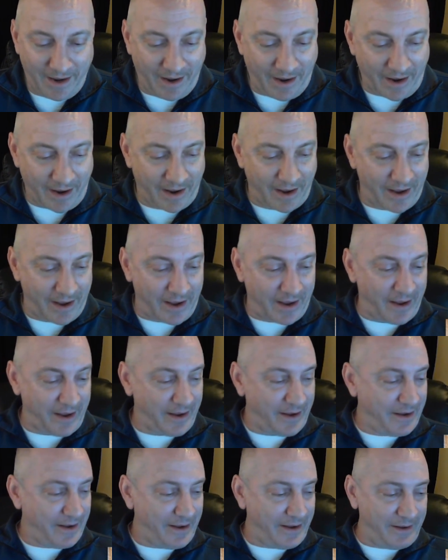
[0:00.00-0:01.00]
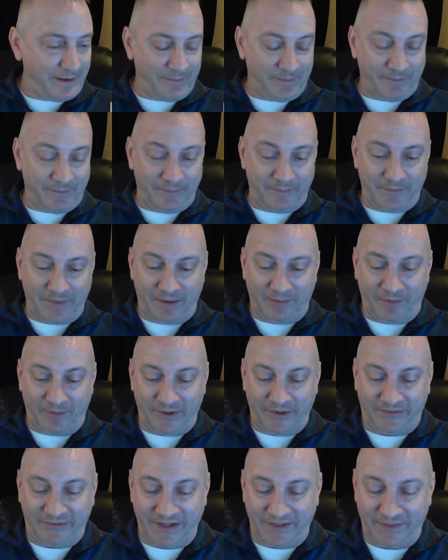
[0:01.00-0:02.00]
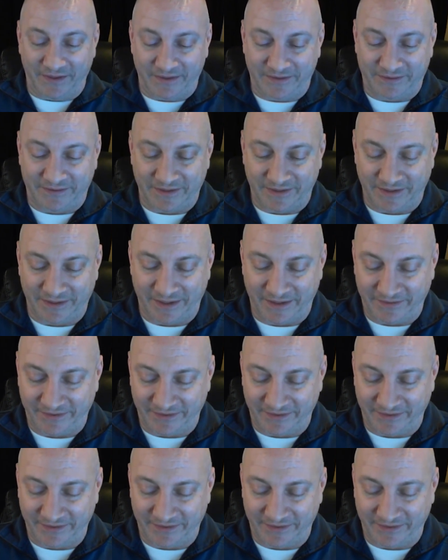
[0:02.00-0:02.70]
I want to say that, as I